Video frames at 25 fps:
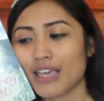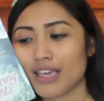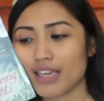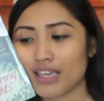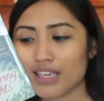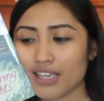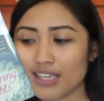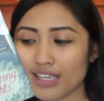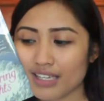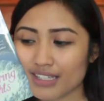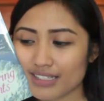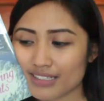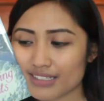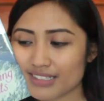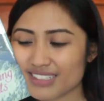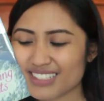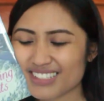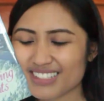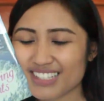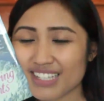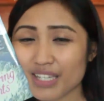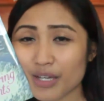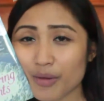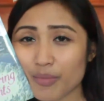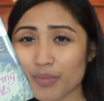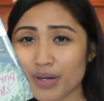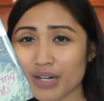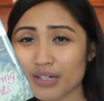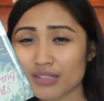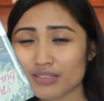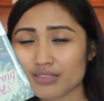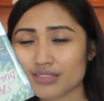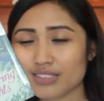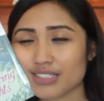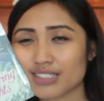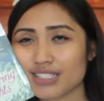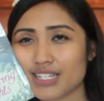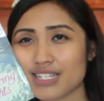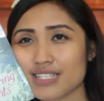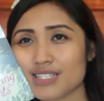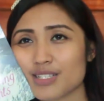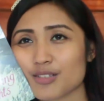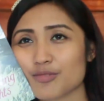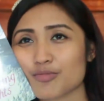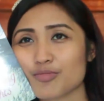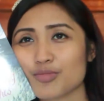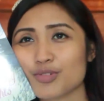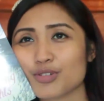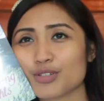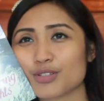And the thing about
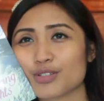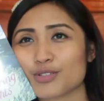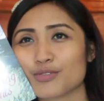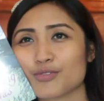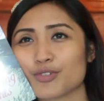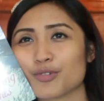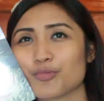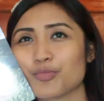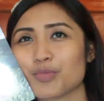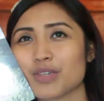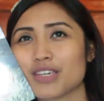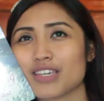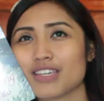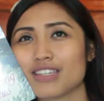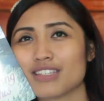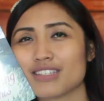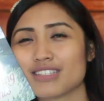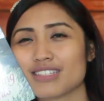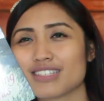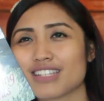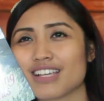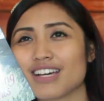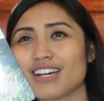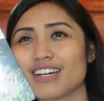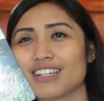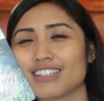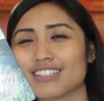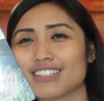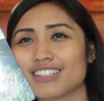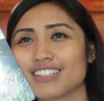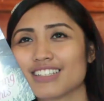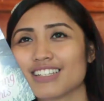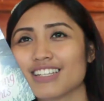classic books for me is that